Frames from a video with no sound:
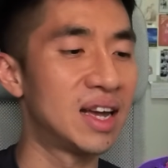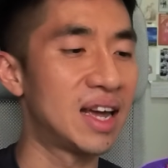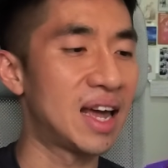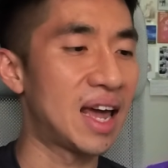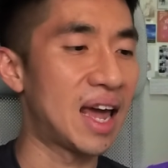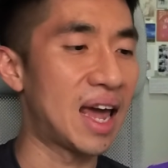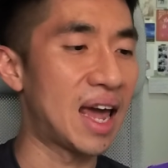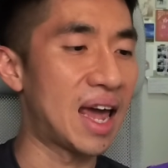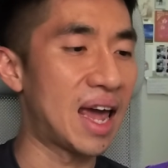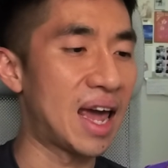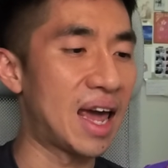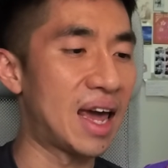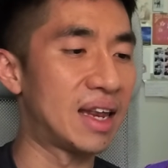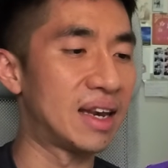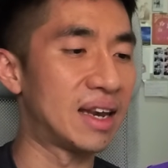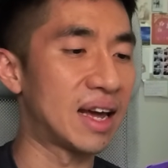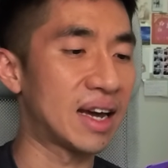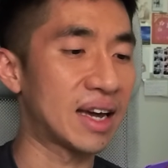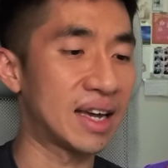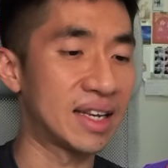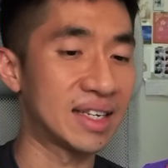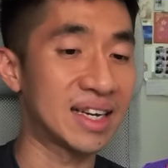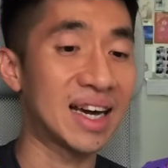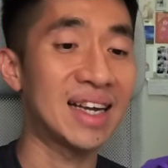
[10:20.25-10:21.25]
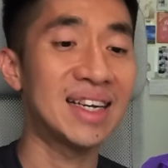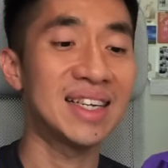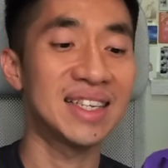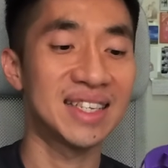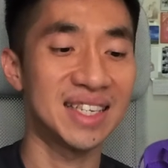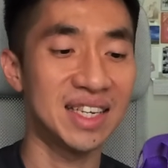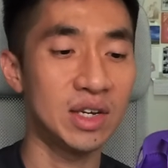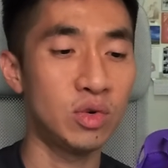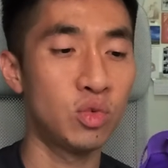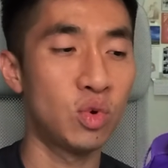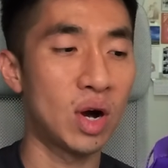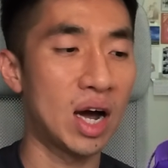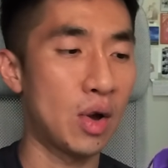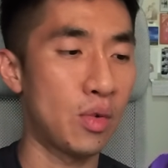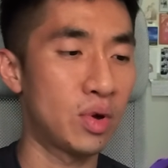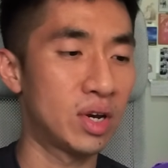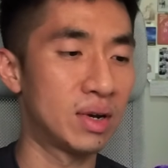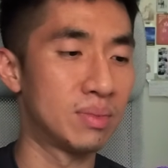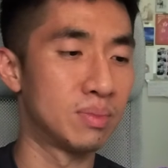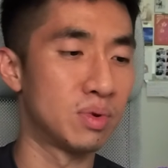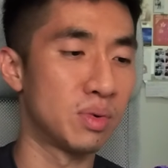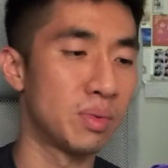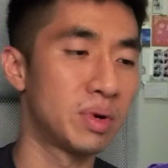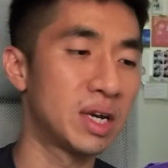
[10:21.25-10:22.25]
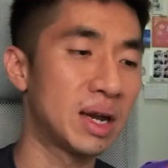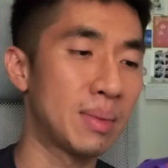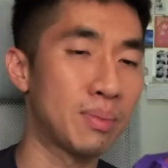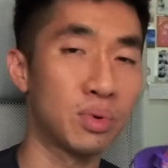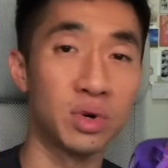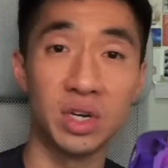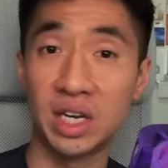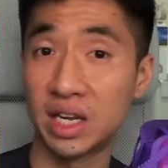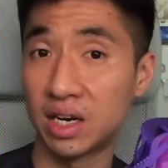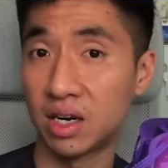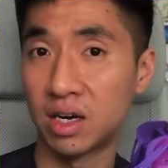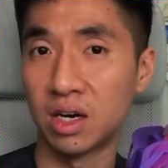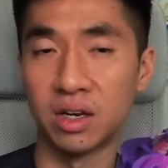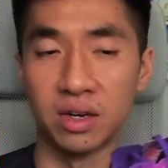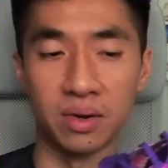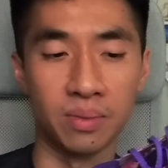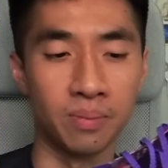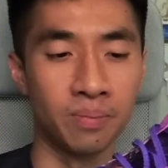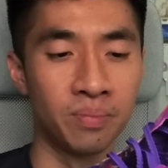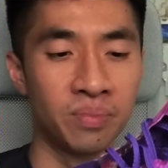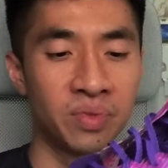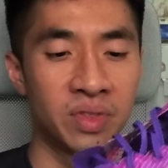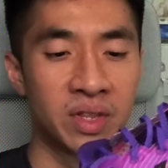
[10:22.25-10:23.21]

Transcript: and I can kind of see why with the moment I put it on.